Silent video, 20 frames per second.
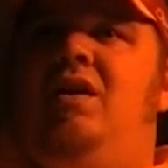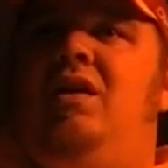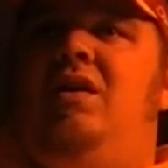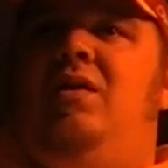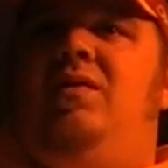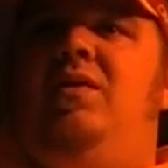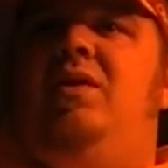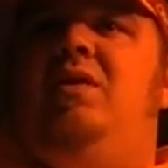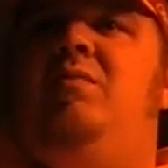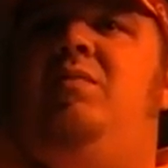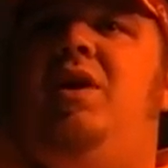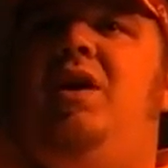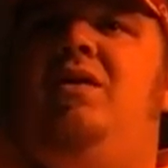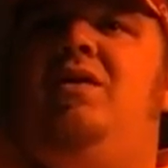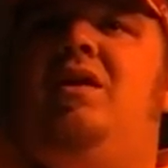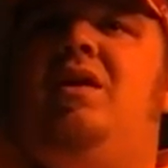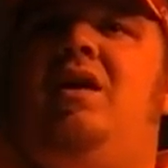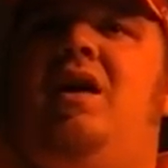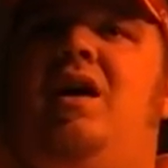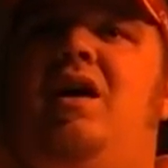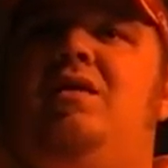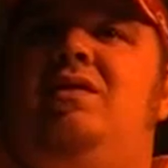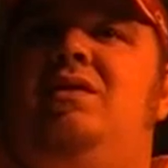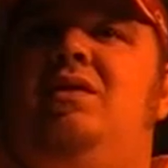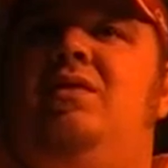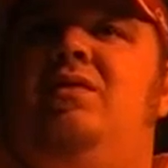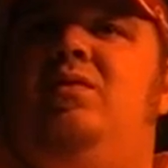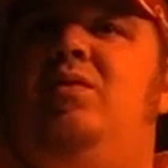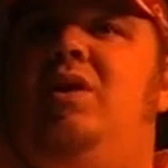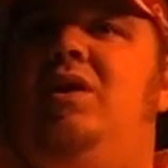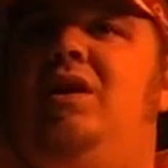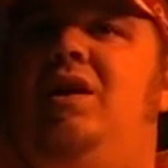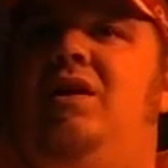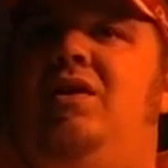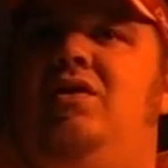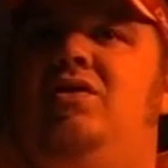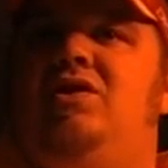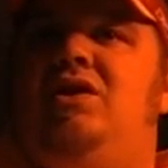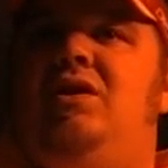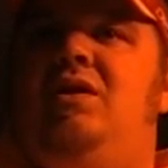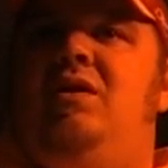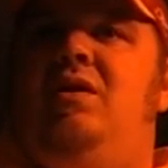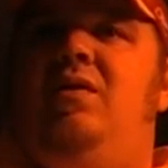If you compare the cost of wind energy,